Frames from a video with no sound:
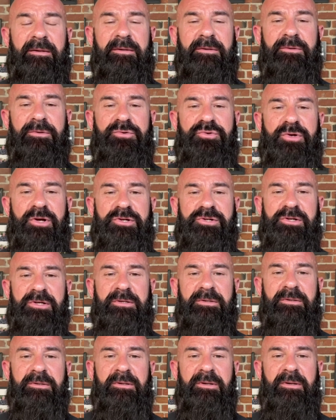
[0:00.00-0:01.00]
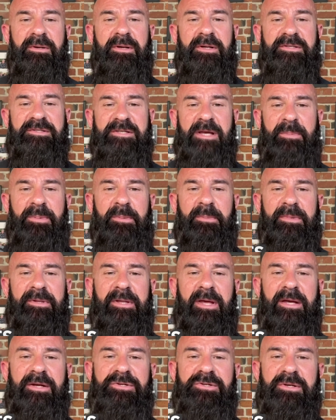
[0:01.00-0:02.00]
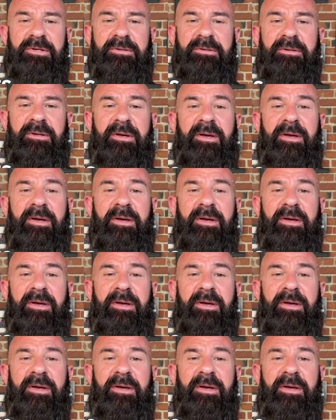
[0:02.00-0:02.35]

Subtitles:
nutrition, and supplementation,